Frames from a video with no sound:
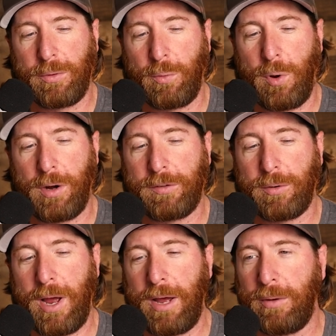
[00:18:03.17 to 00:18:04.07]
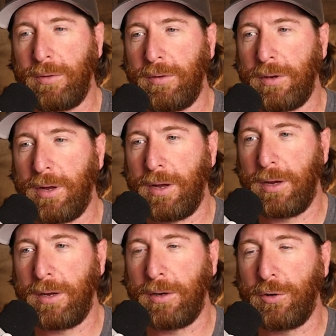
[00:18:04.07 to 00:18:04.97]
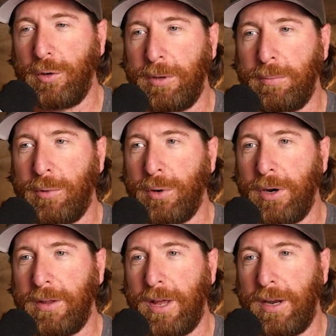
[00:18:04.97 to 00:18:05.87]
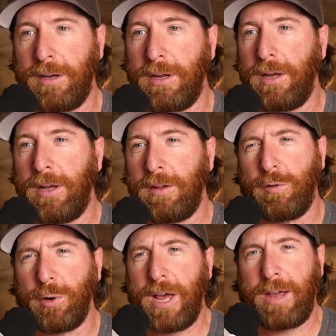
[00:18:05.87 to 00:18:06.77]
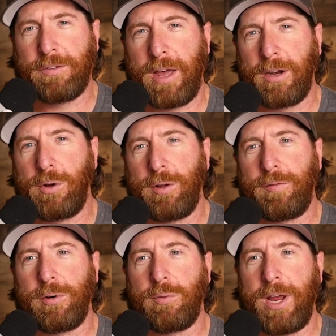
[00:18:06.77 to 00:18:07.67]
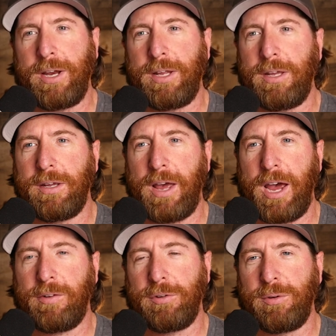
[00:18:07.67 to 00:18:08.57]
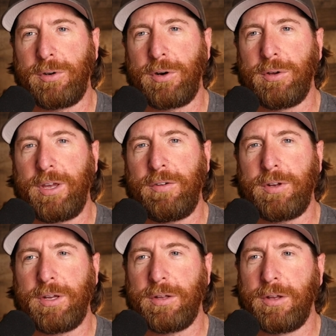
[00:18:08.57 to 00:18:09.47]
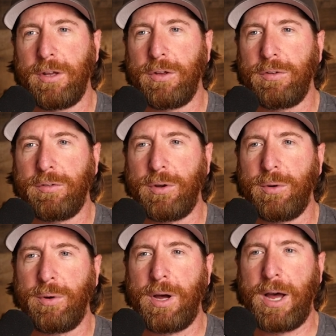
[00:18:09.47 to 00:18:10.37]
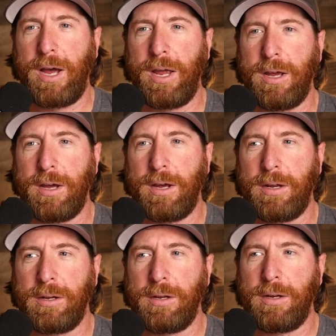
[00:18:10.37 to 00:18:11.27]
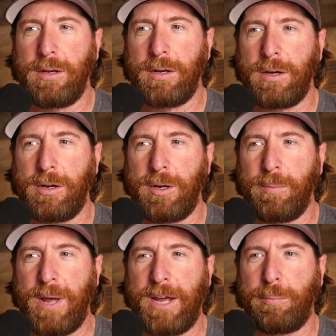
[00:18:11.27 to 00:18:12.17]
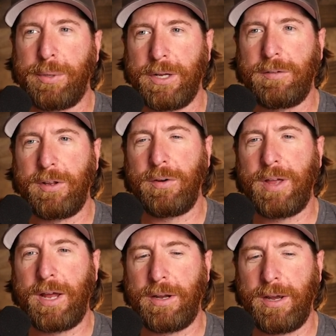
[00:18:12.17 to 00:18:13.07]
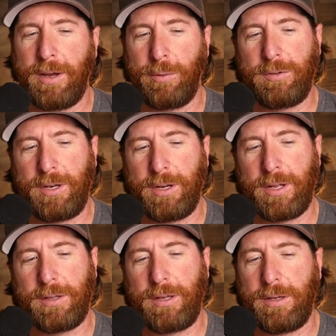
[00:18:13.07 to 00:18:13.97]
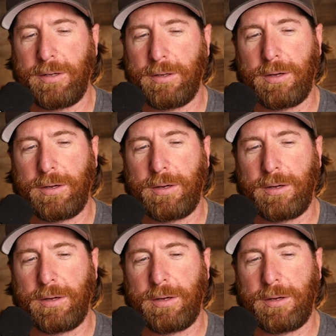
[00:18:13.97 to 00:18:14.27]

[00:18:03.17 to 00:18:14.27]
walked around a little bit more, and then forecast kind of called for a rainy afternoon, early evening. So I had to pick dinner that night. I was eating at the